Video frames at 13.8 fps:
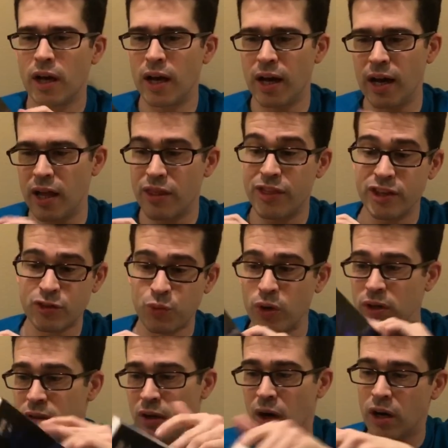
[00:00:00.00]
Uh, this
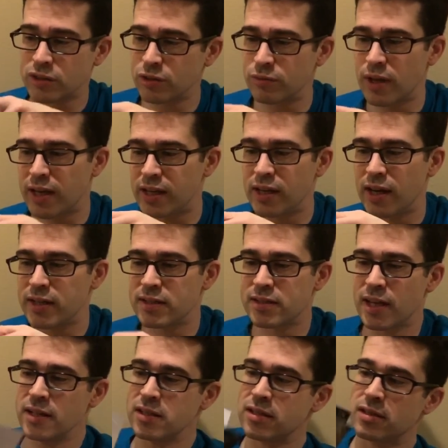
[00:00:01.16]
one, also 99
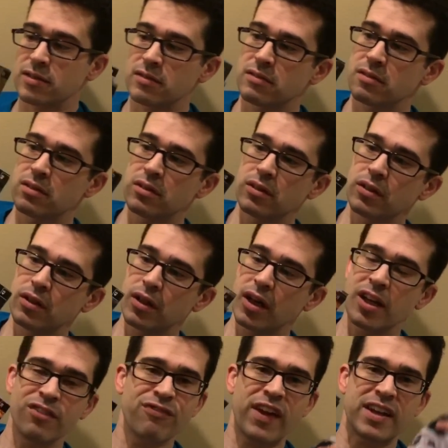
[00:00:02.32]
cents. Pants.
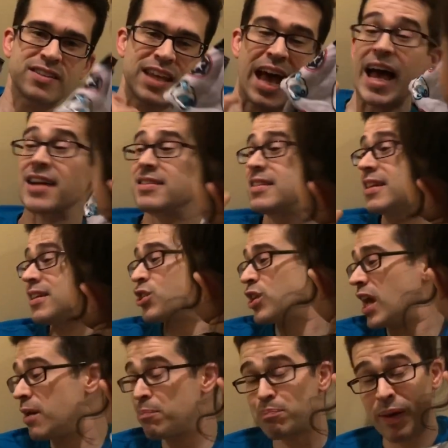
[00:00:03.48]
In fantastic Pants.
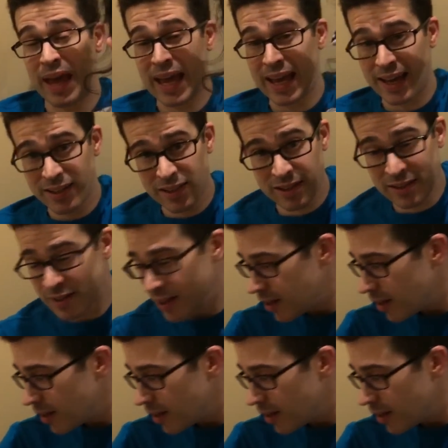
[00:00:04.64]
shape. Pants.